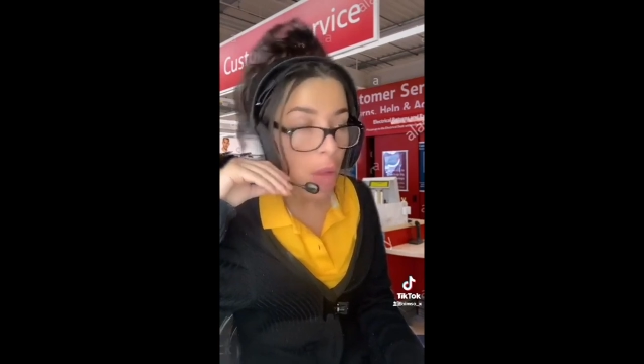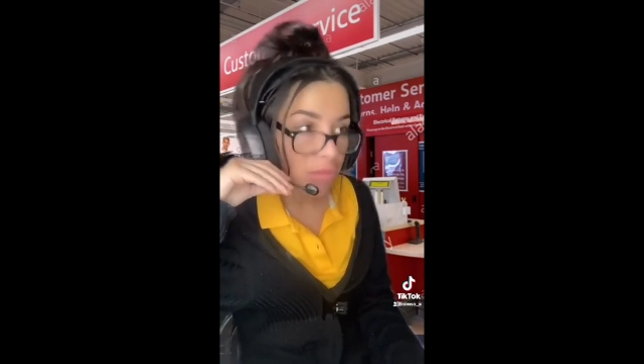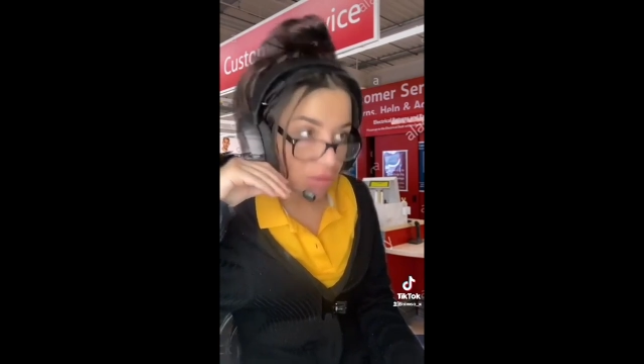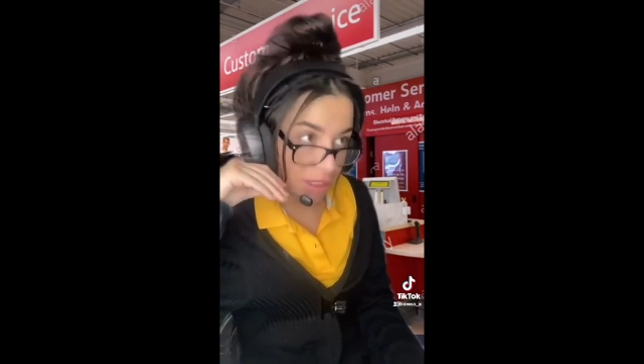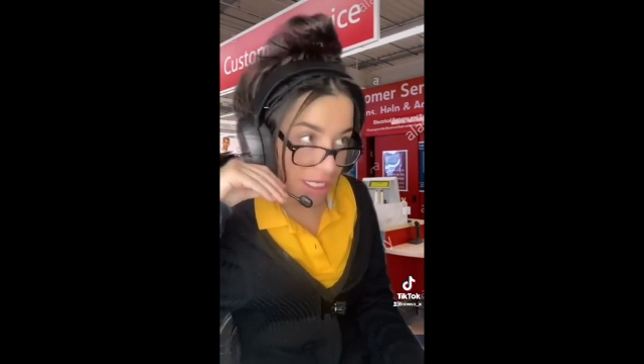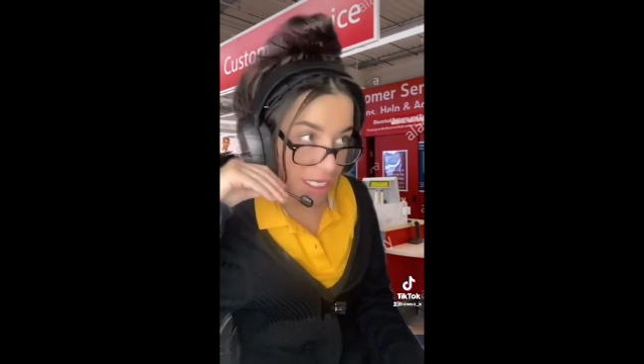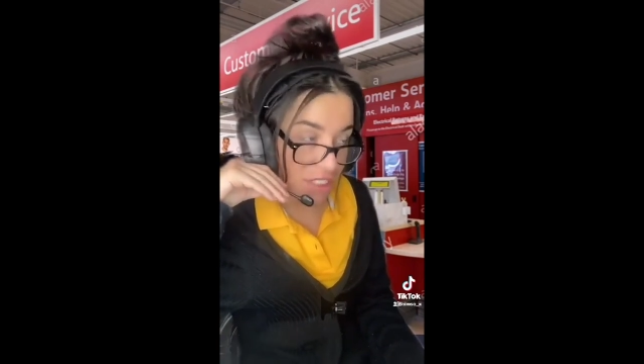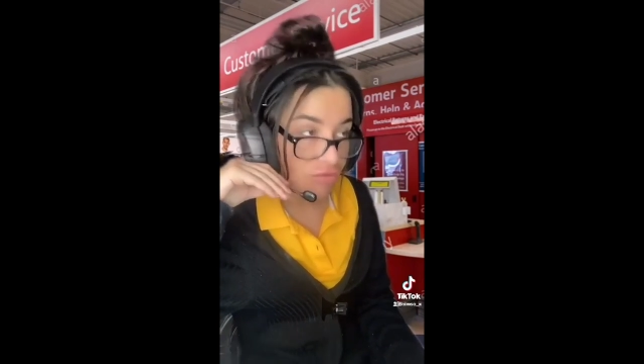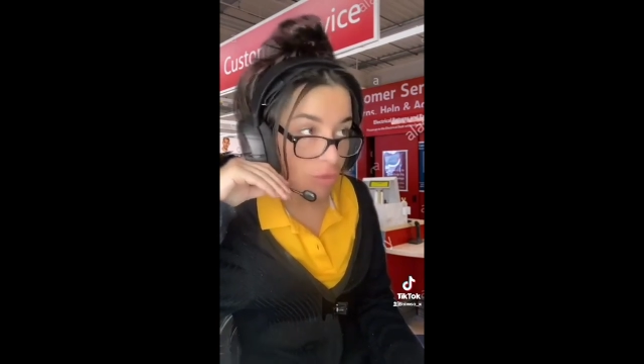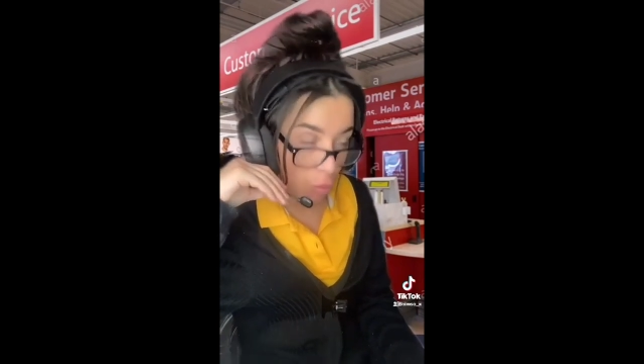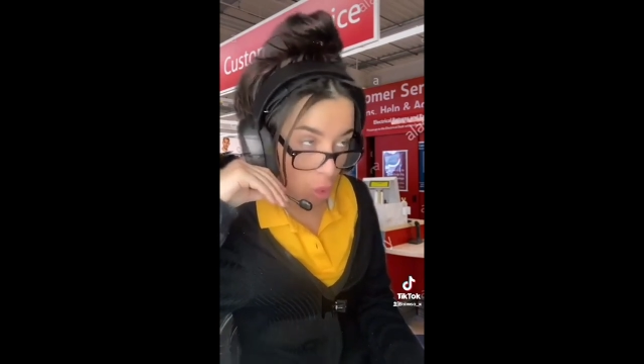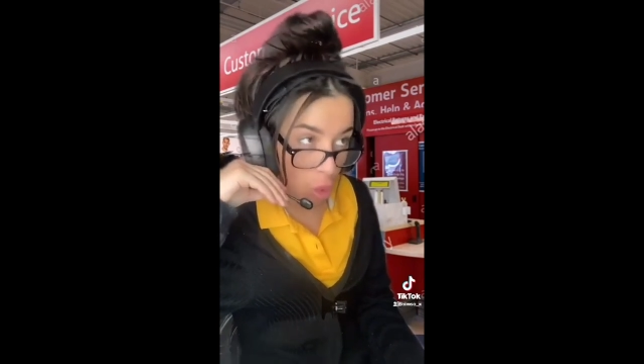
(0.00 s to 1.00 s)
please
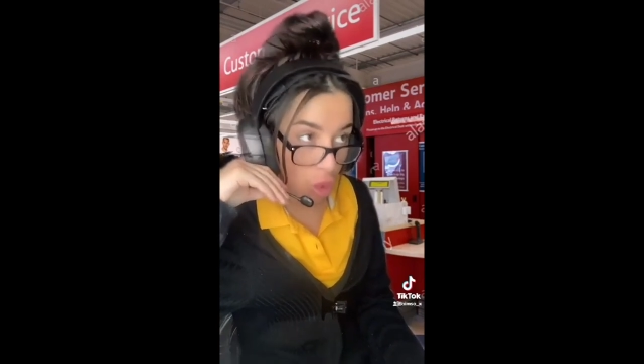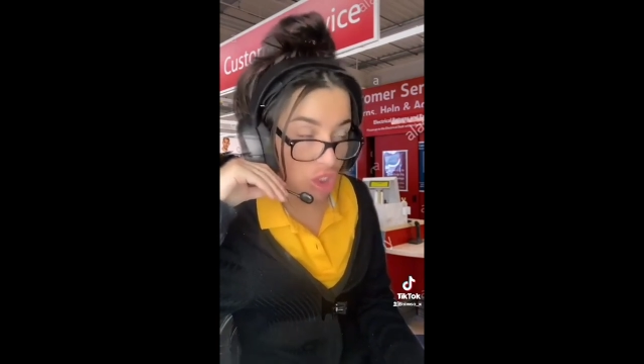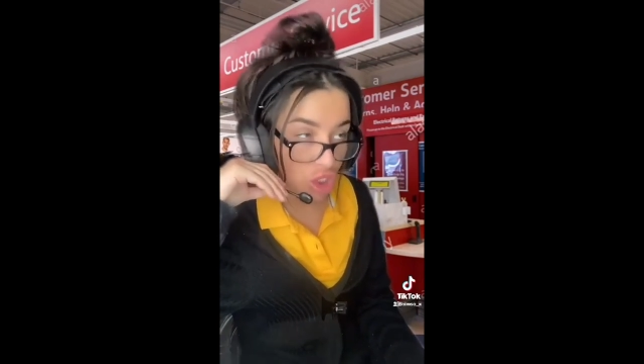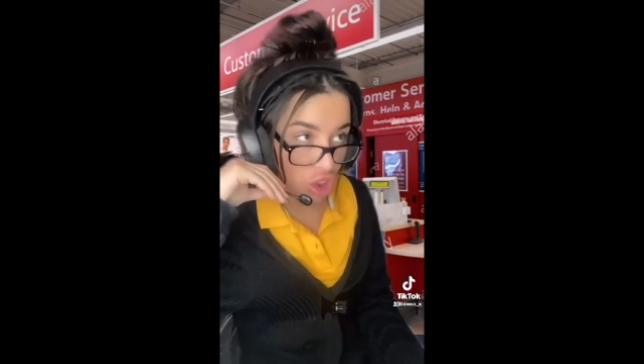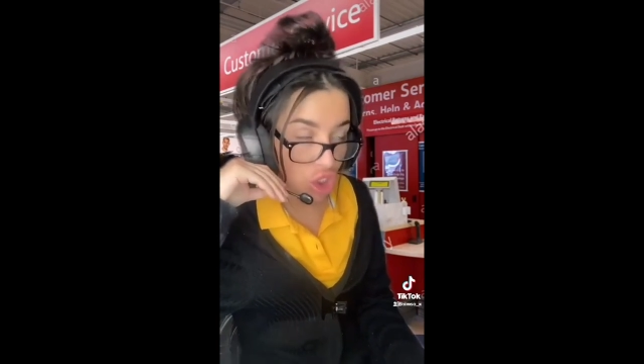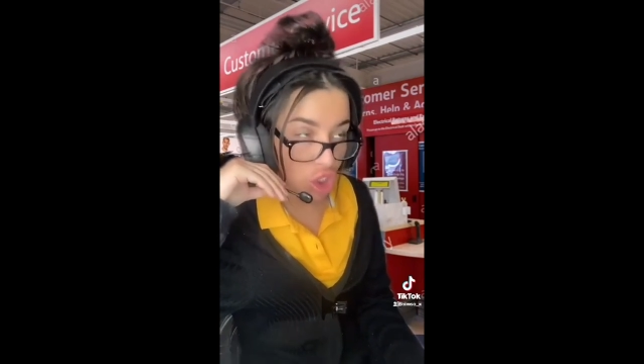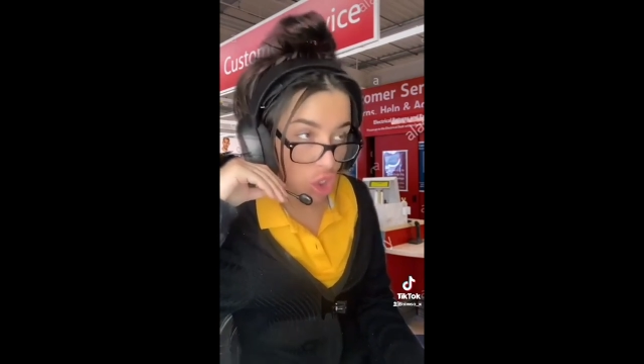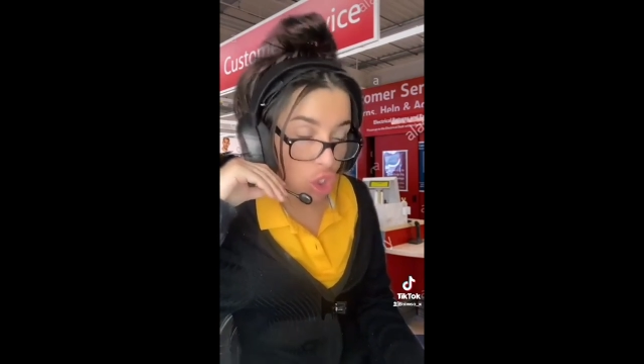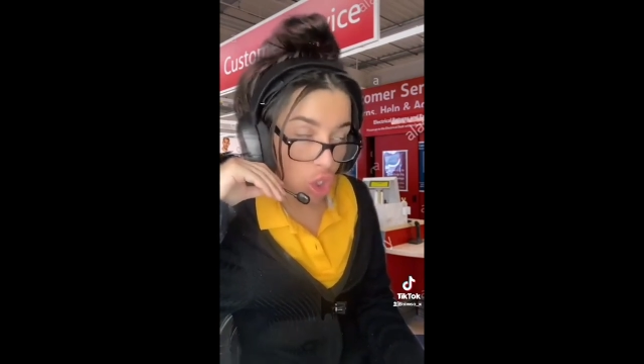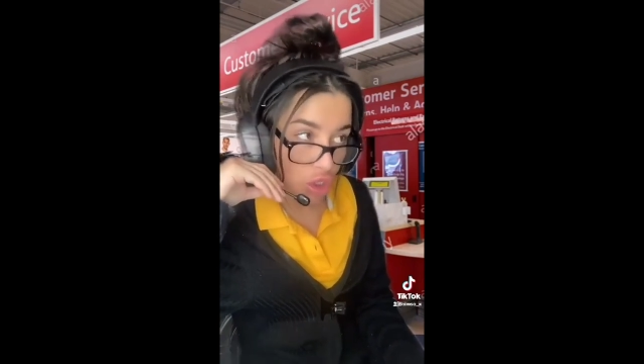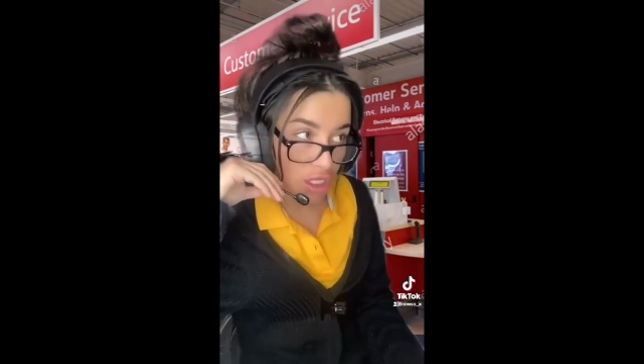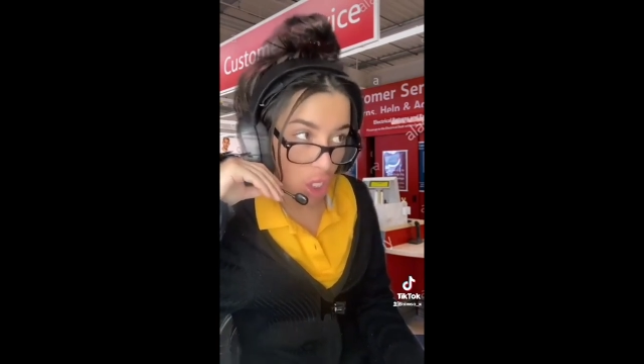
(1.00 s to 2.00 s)
report to the
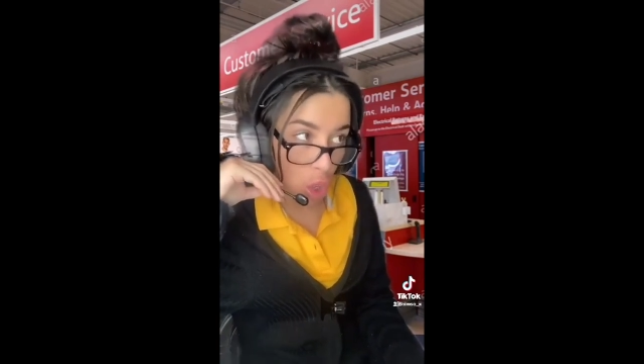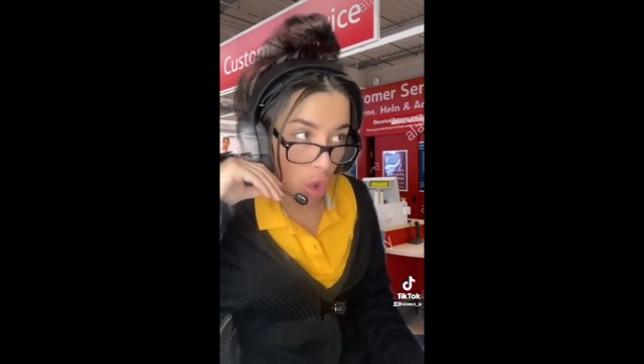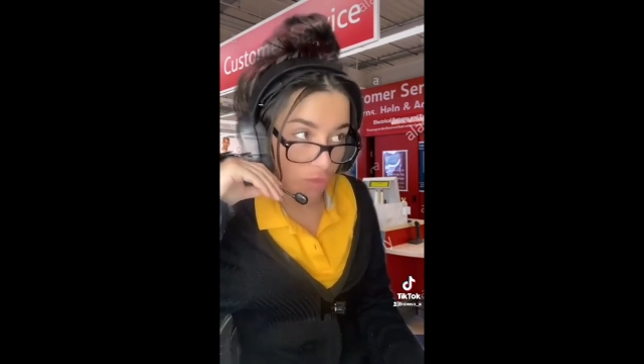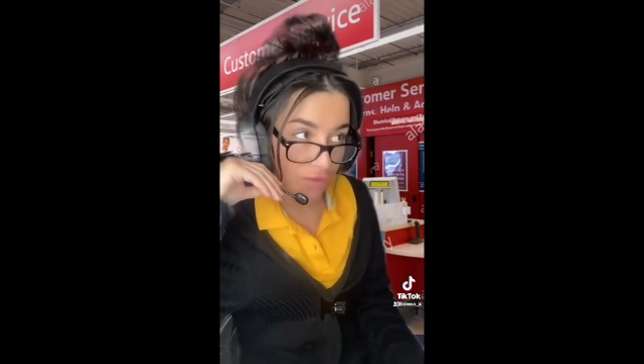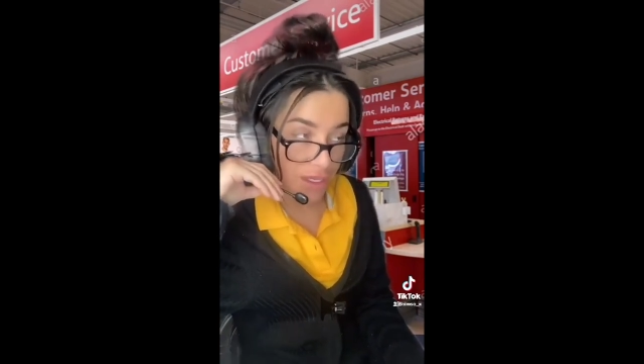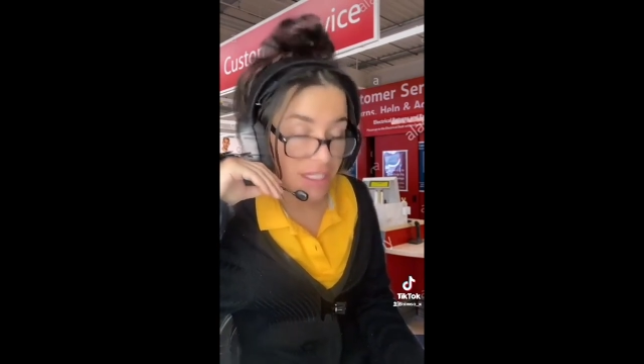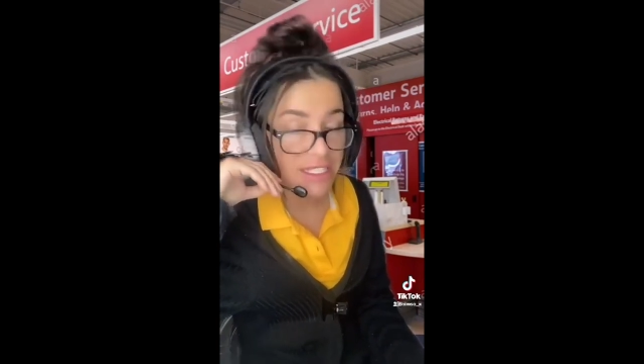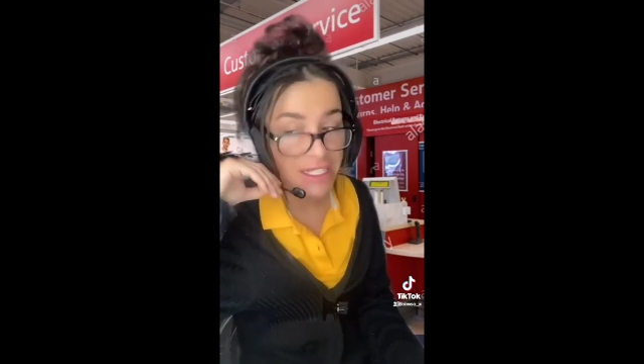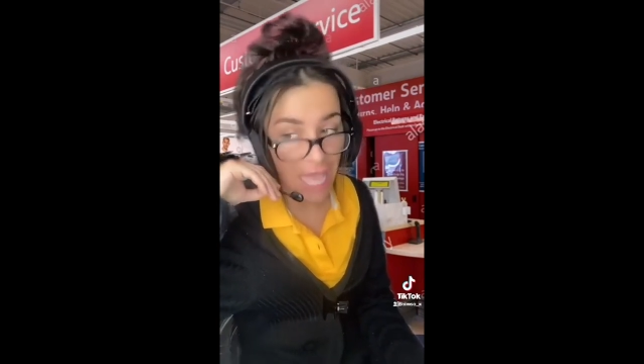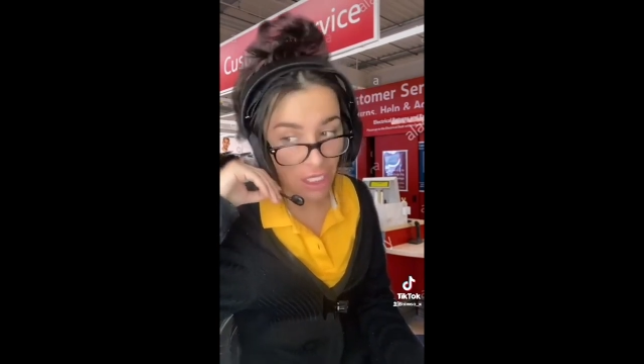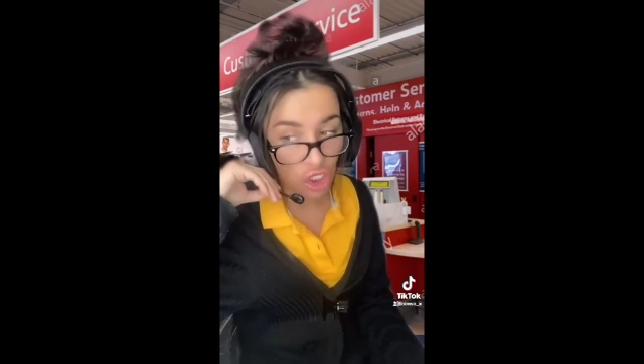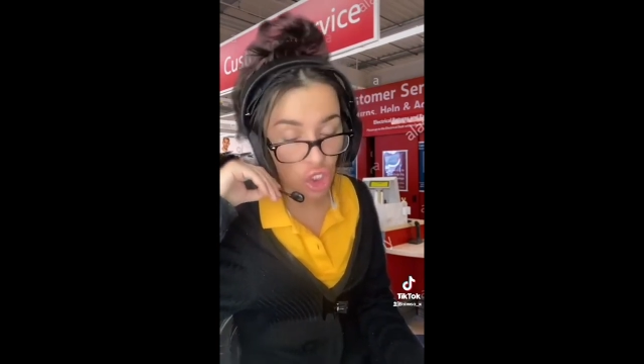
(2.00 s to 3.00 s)
security office?
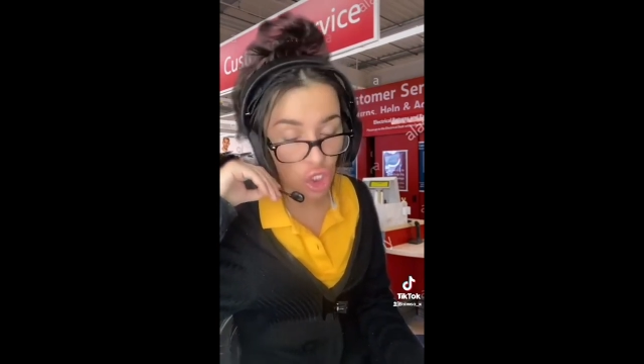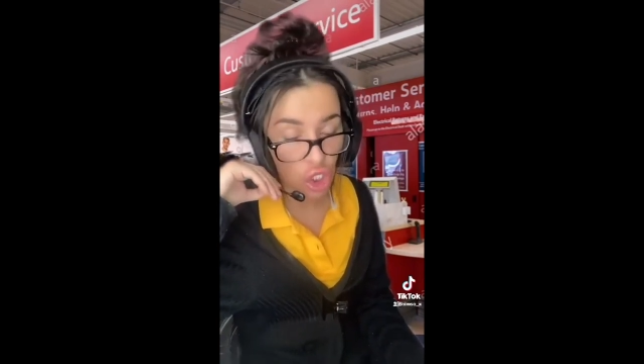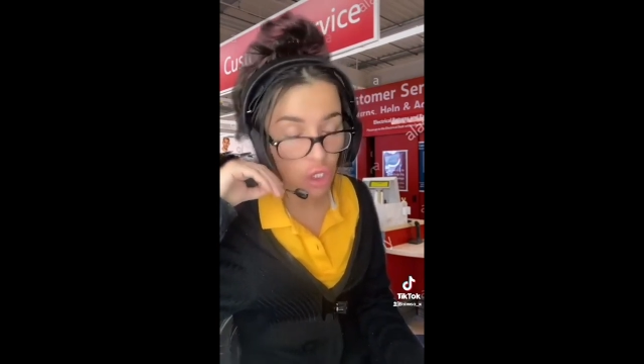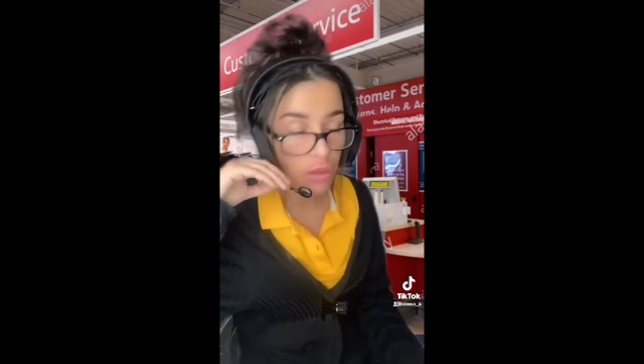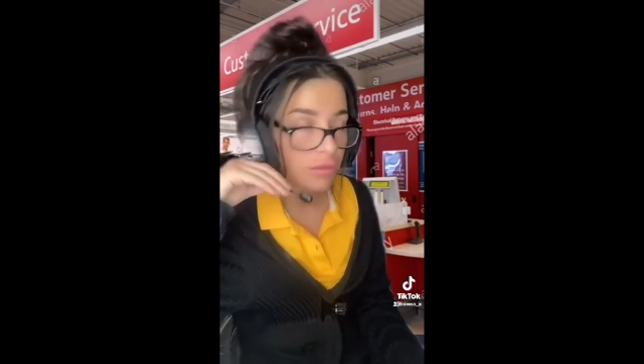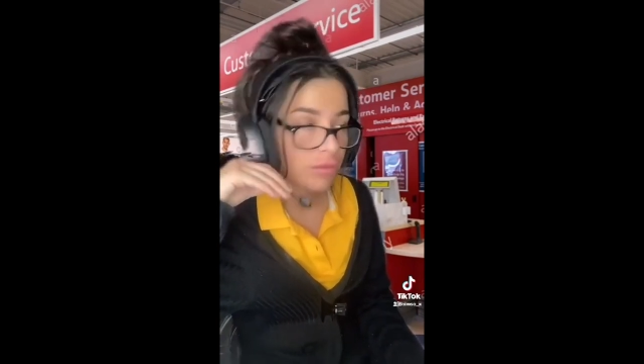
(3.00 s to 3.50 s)
Thank you.